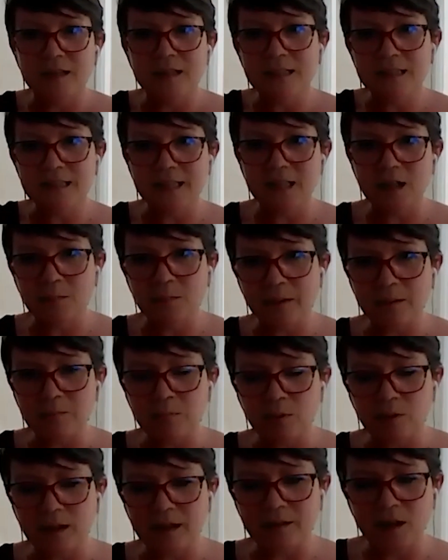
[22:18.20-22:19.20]
senior
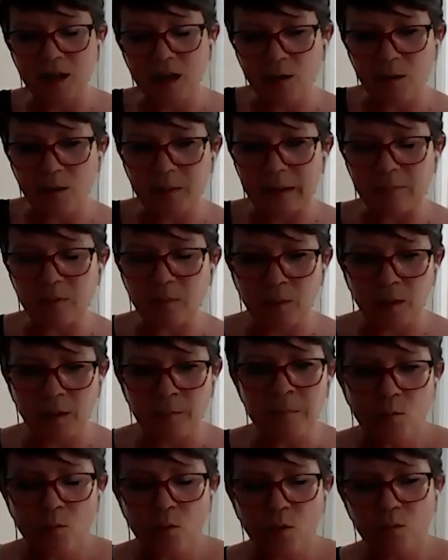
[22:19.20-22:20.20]
people and the lower people. But
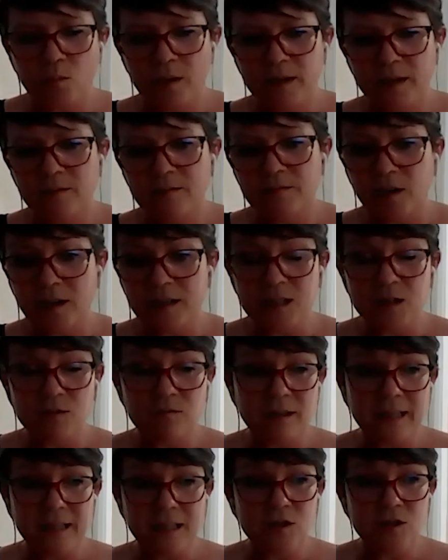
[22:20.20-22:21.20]
what we find that's
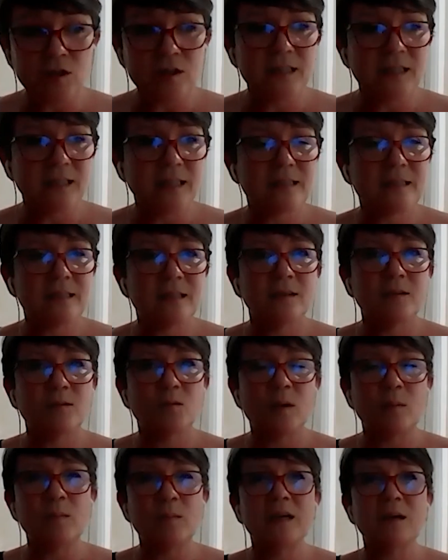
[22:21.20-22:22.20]
really interesting is that
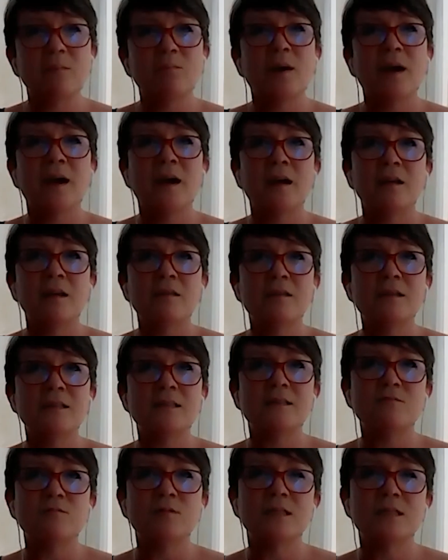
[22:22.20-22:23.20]
when we compare the
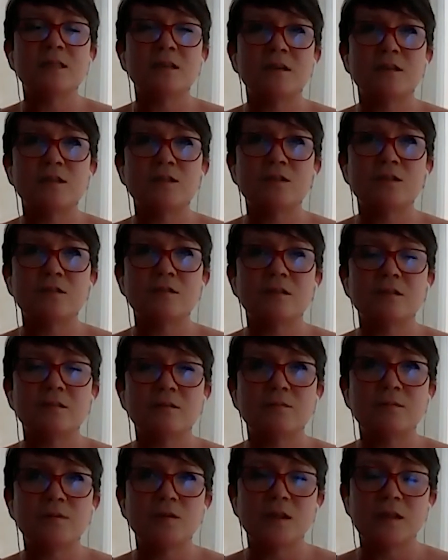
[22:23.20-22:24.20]
research
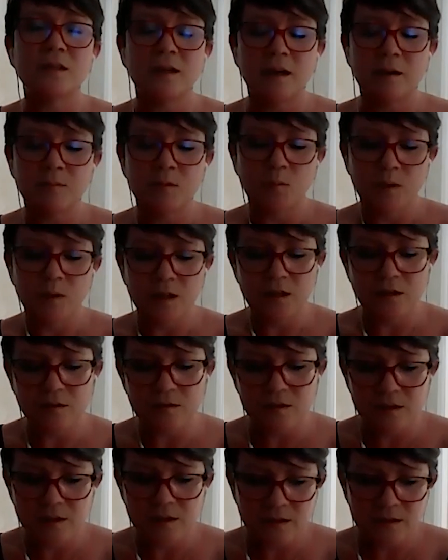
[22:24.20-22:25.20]
that we
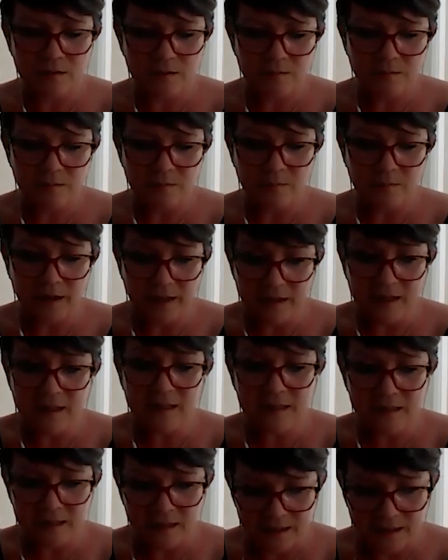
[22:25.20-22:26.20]
used in
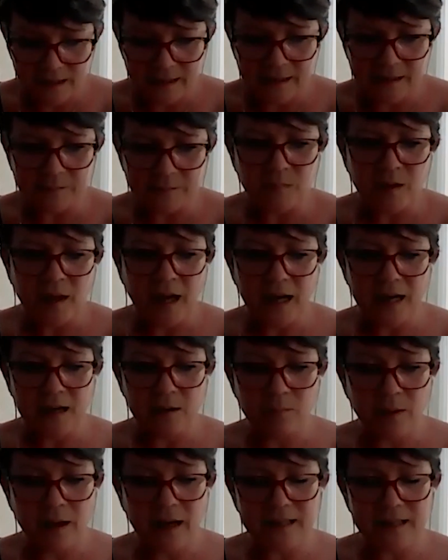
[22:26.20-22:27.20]
this study and
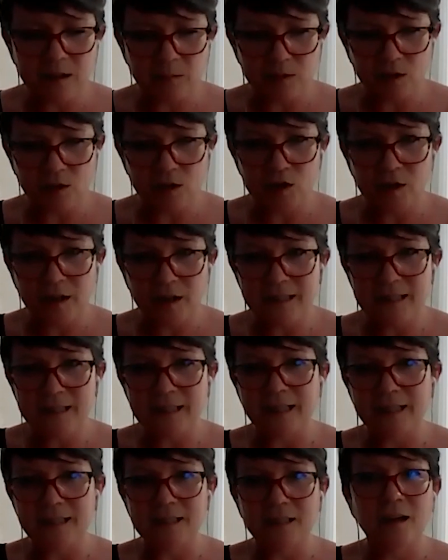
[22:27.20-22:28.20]
compared that with our trend
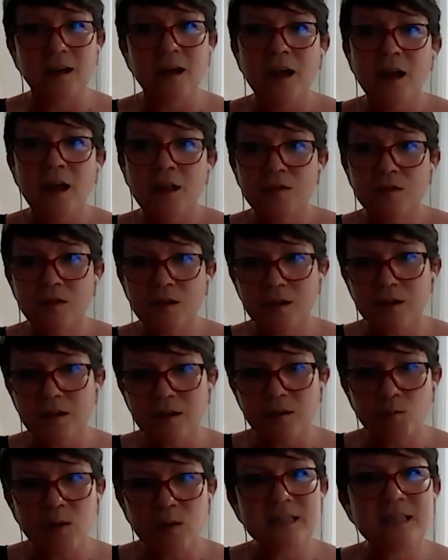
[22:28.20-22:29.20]
data,
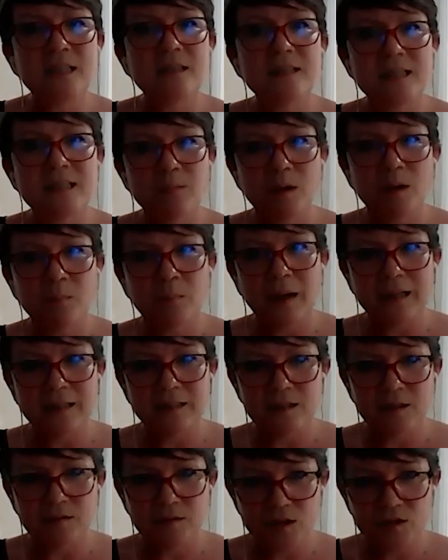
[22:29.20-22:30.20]
we see the similar
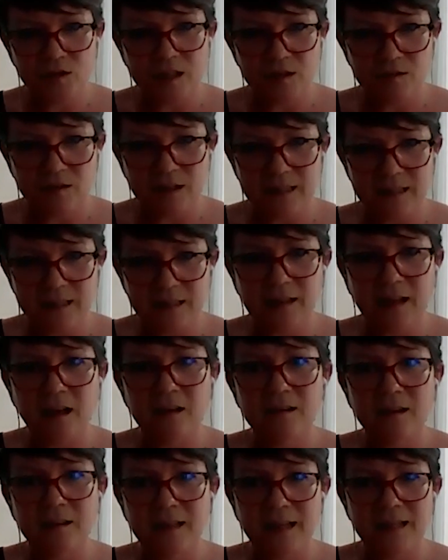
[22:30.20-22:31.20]
patterns of the stress-related ill
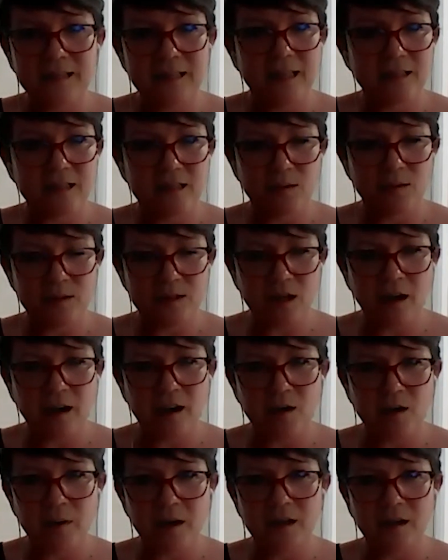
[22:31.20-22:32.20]
health in that data, so it's higher
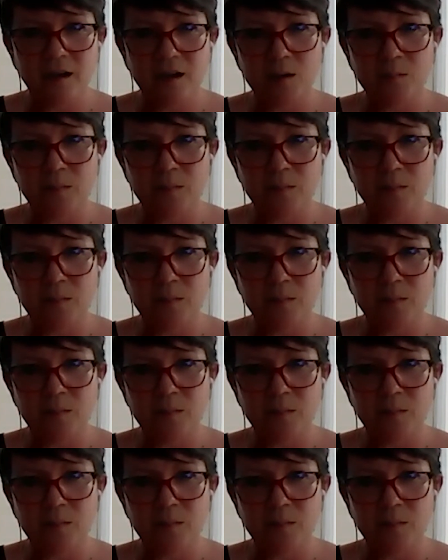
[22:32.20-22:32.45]
among younger